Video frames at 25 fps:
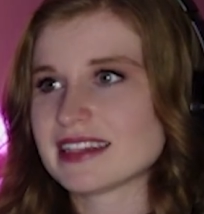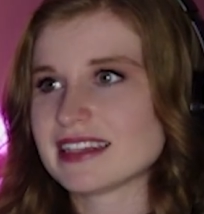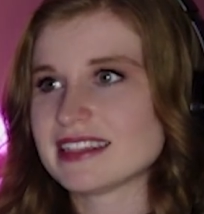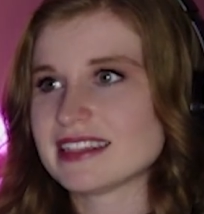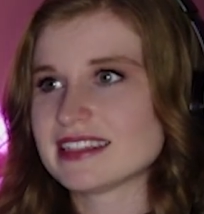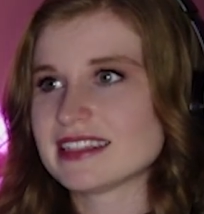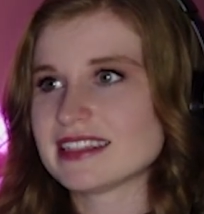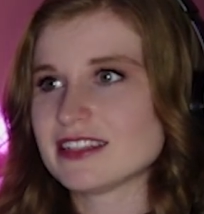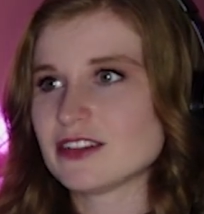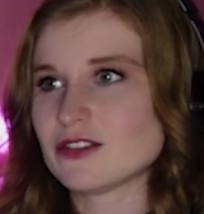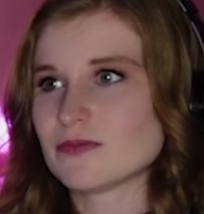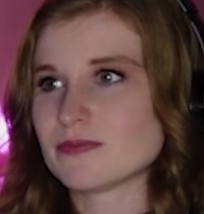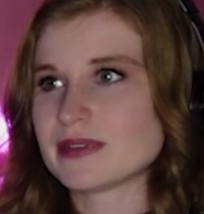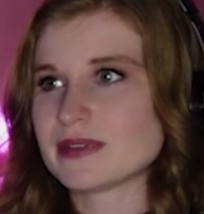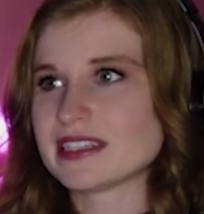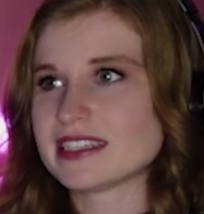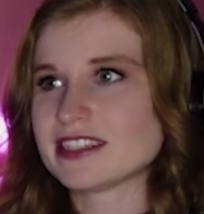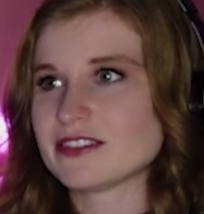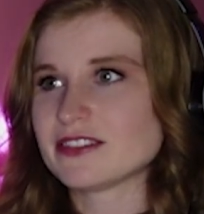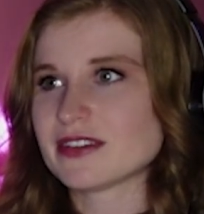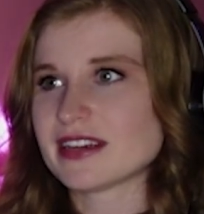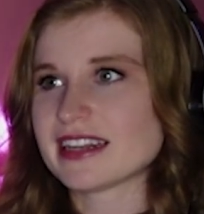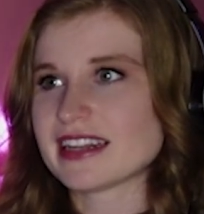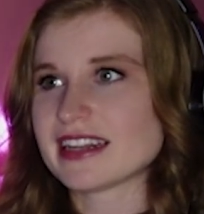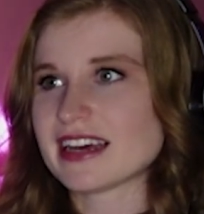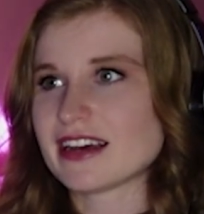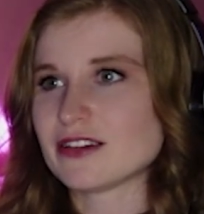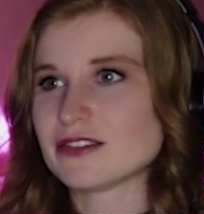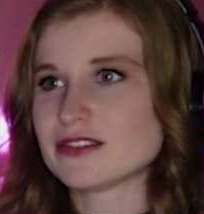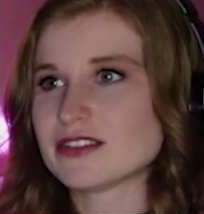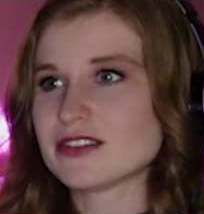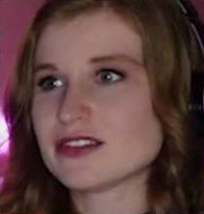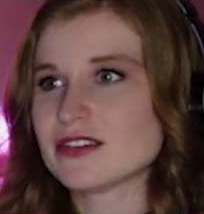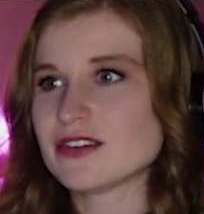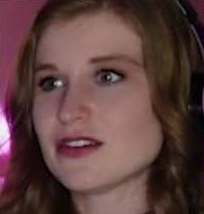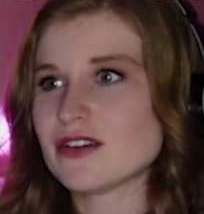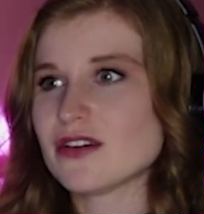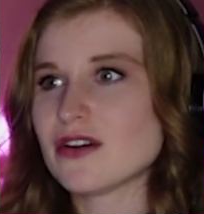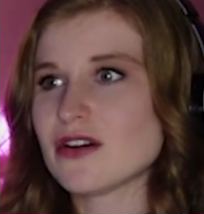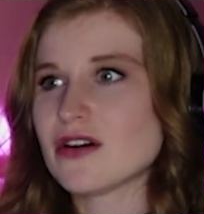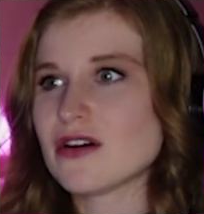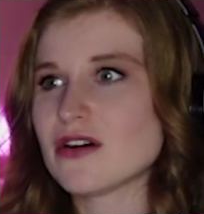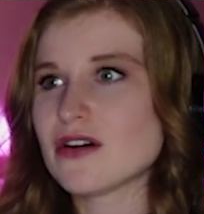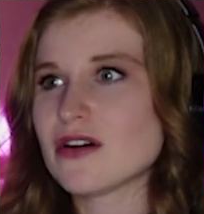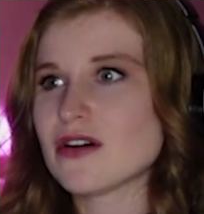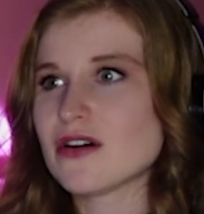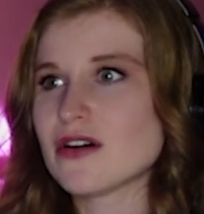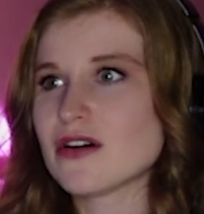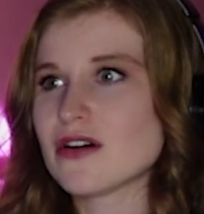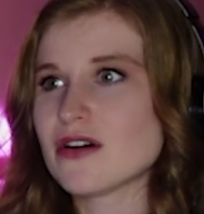He's a little busy right now.
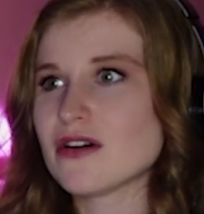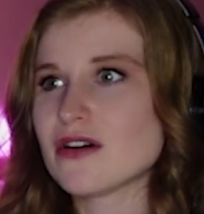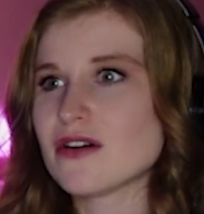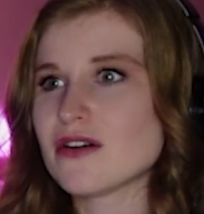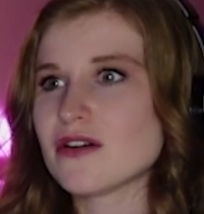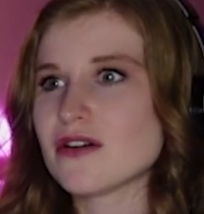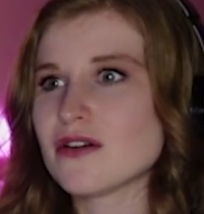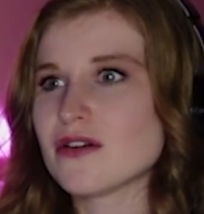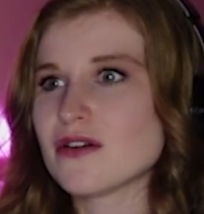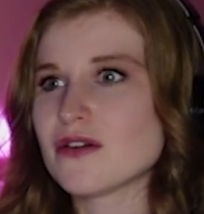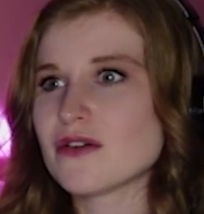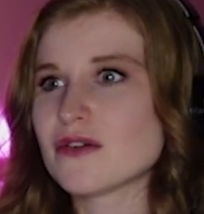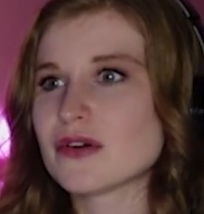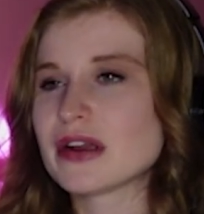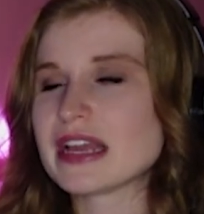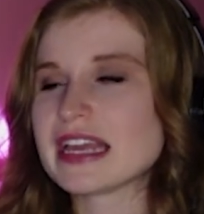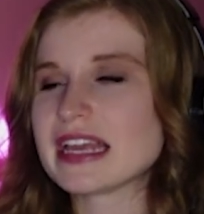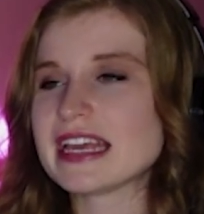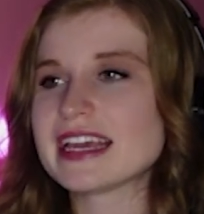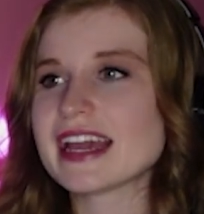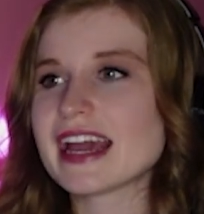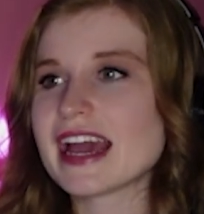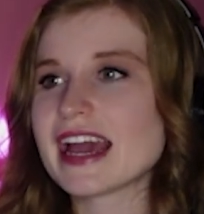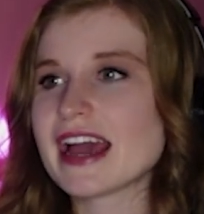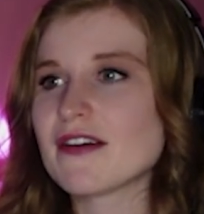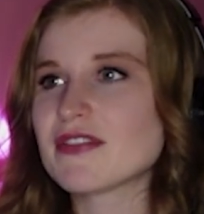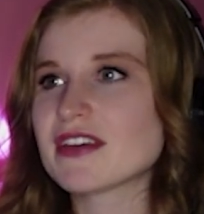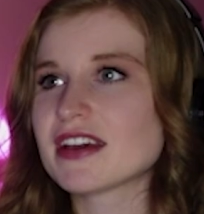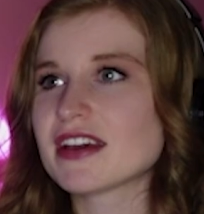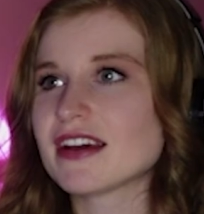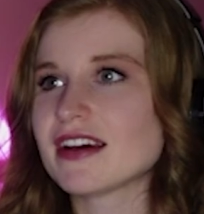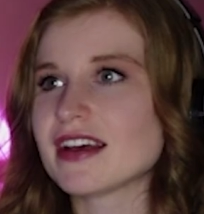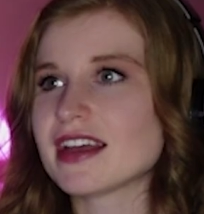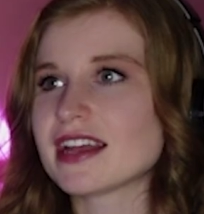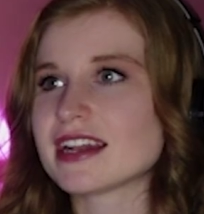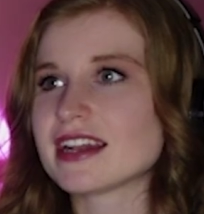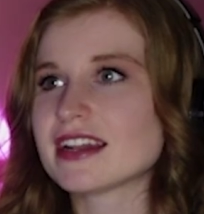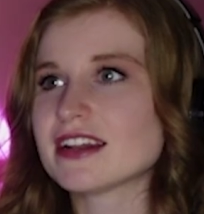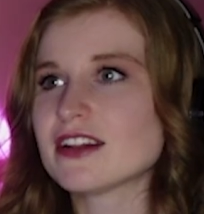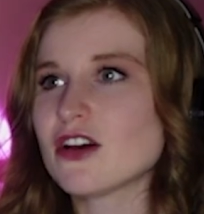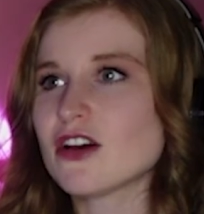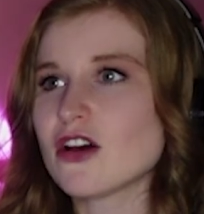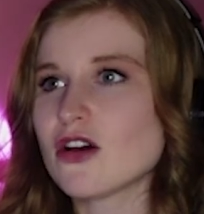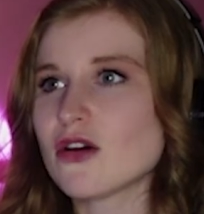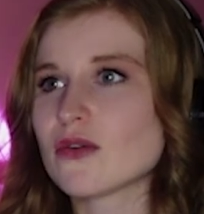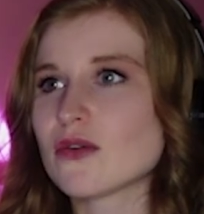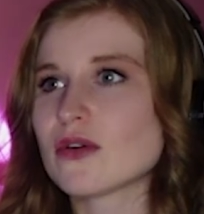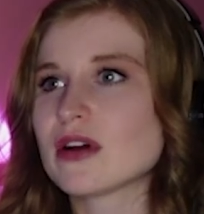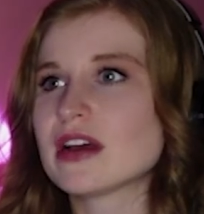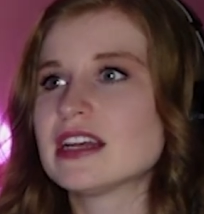No, he can't have the gun.
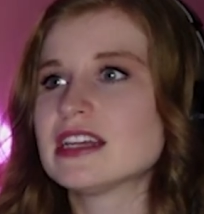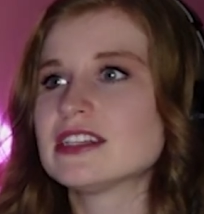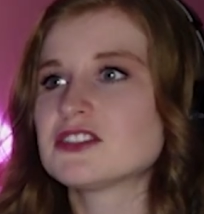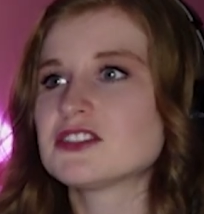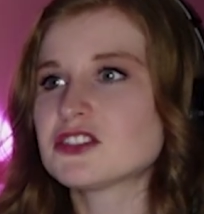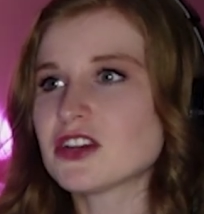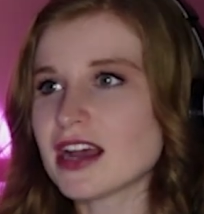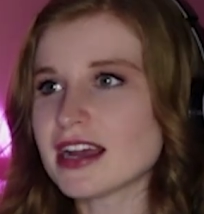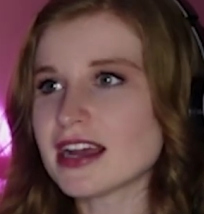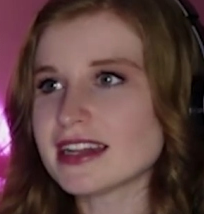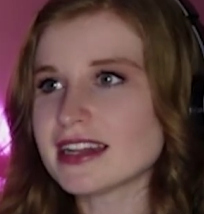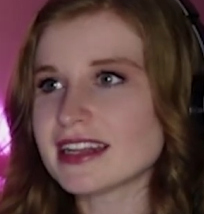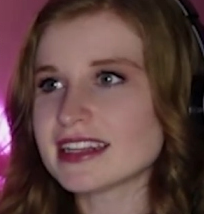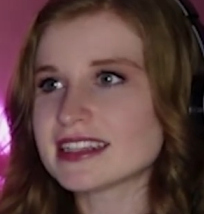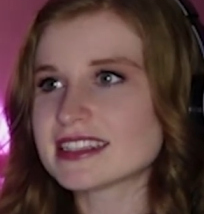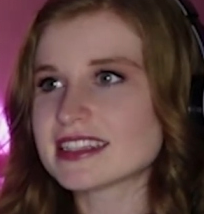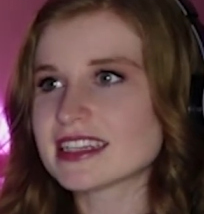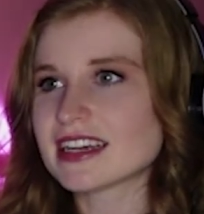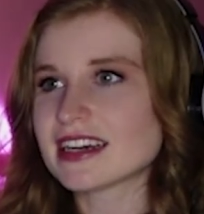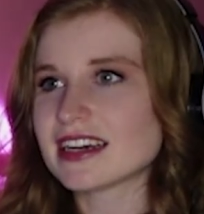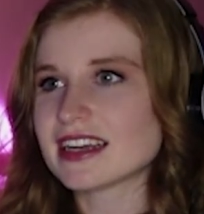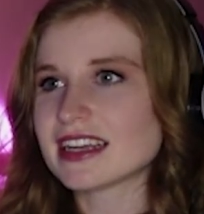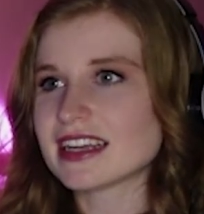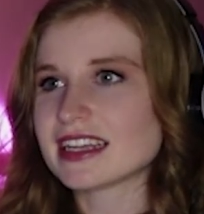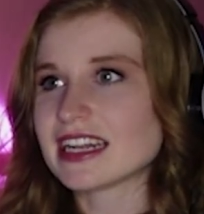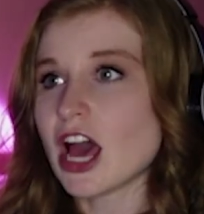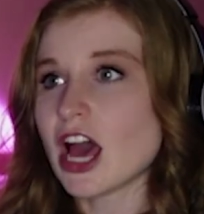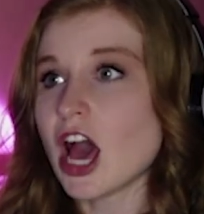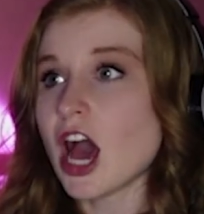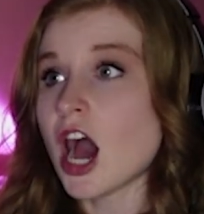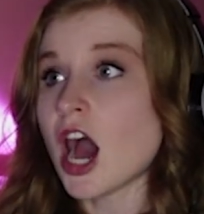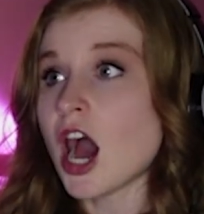No, John needs the gun.